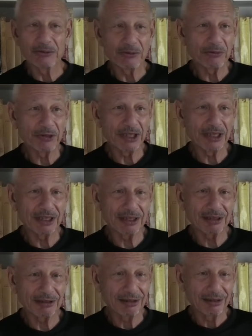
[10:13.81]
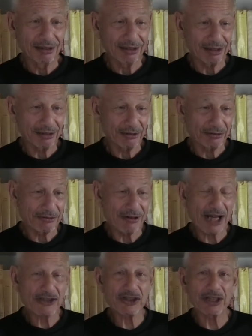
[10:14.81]
we
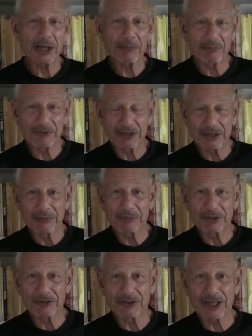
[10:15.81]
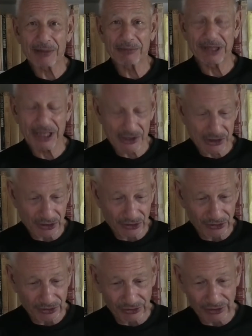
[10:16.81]
ratchet up the number of combinations
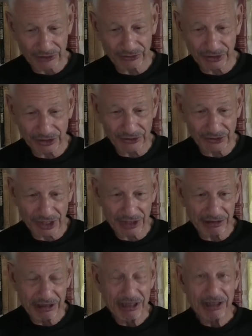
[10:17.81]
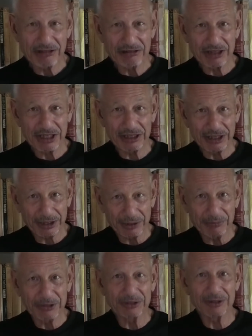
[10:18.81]
to such an extent that a
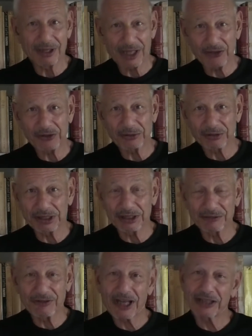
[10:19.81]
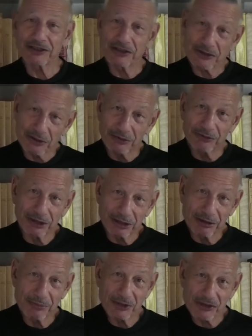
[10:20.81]
computer has a real advantage over a
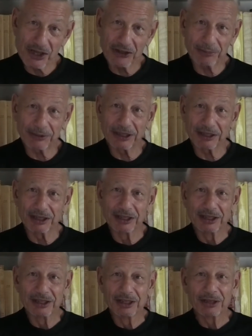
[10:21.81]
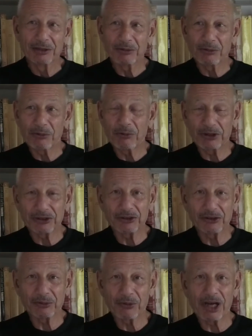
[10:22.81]
human chess player, which
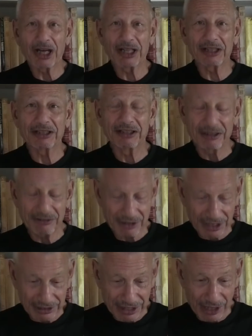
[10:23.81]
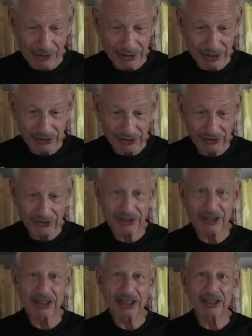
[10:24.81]
is why they now
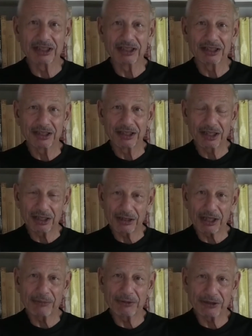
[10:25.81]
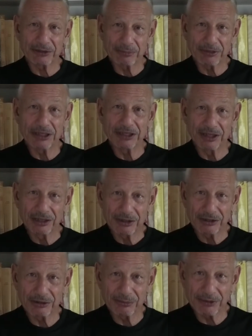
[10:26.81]
consistently are able to beat
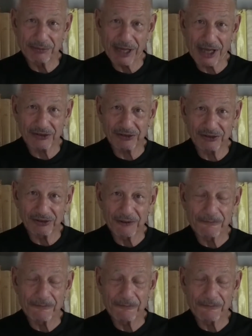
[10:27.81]
human masters.